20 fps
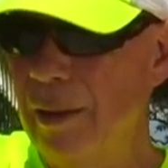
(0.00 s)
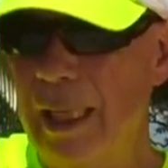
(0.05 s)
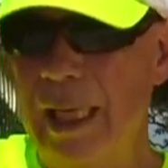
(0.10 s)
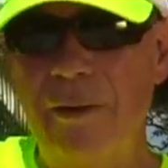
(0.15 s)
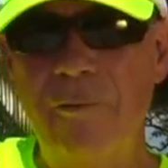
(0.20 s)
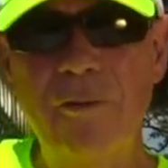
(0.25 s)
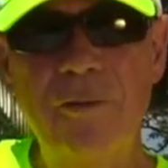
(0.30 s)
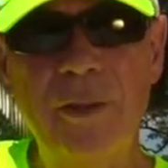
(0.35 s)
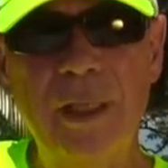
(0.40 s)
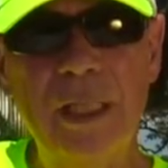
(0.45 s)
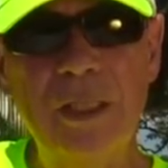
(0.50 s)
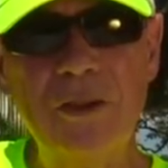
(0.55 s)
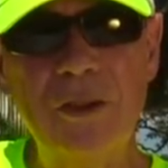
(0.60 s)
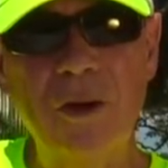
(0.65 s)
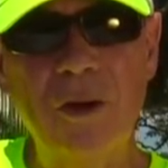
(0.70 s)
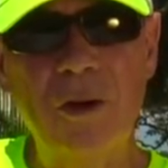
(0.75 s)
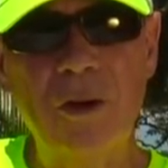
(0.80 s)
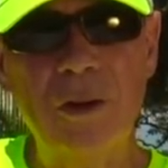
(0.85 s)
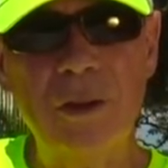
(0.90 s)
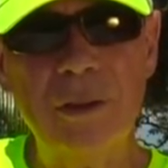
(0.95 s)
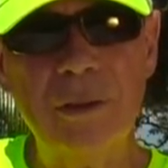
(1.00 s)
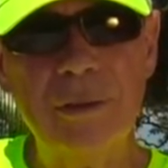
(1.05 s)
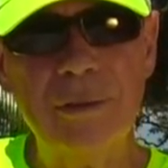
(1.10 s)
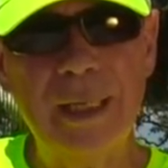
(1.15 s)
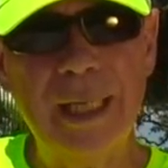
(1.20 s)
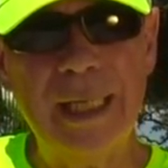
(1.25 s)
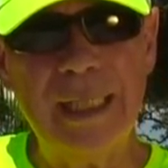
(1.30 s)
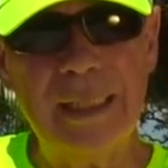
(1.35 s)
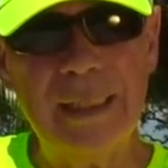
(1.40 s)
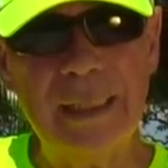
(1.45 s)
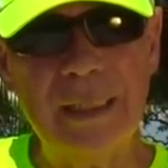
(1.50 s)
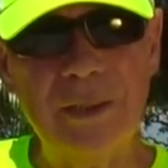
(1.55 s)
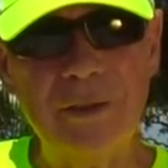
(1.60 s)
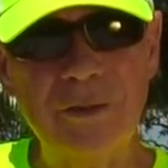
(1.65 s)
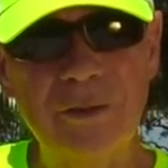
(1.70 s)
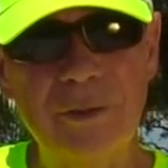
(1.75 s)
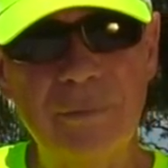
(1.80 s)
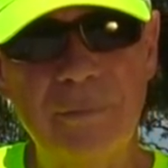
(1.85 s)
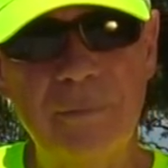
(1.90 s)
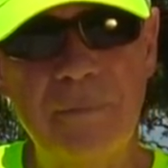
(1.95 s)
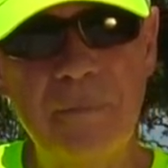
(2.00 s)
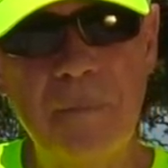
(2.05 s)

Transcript: everything's gone like this.